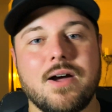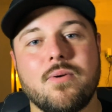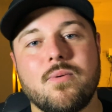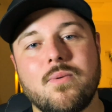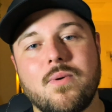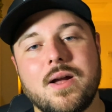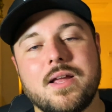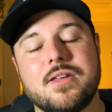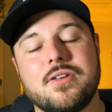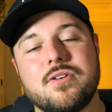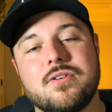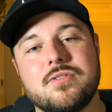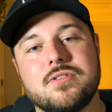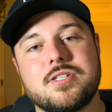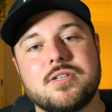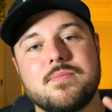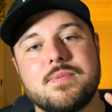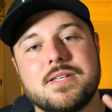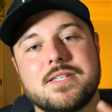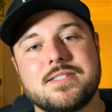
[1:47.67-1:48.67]
want you
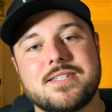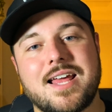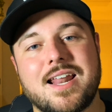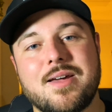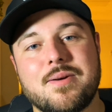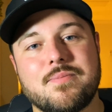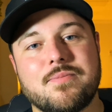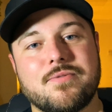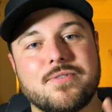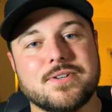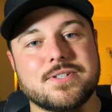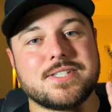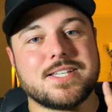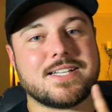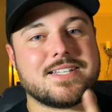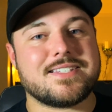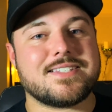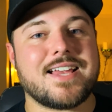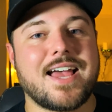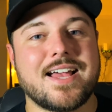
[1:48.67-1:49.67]
to be set up for
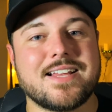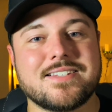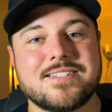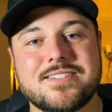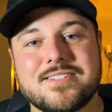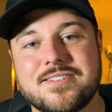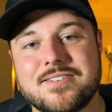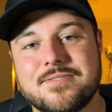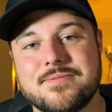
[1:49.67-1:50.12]
success.